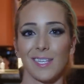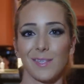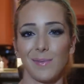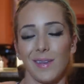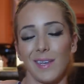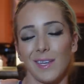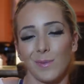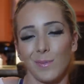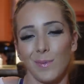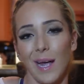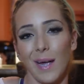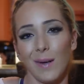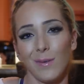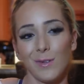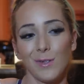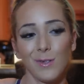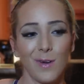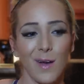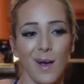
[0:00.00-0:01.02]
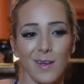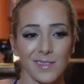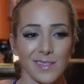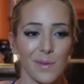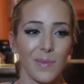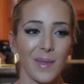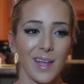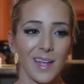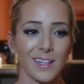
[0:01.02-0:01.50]
because why would you call
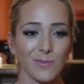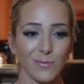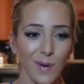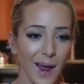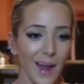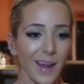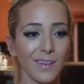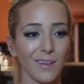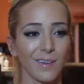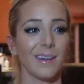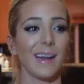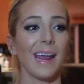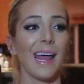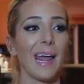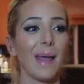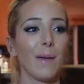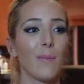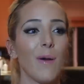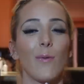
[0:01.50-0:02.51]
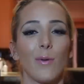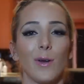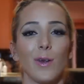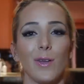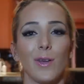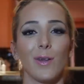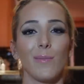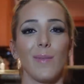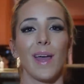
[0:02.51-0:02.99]
something its regular name when you
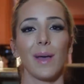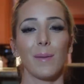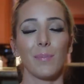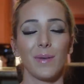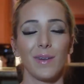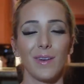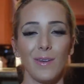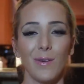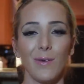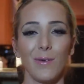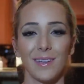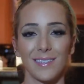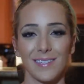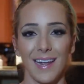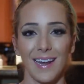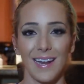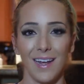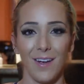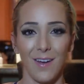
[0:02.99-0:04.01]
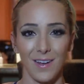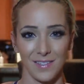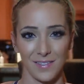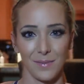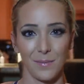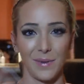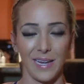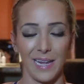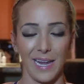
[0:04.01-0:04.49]
could make up a new, exciting,
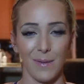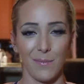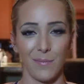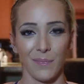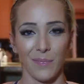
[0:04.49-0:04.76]
awesome name?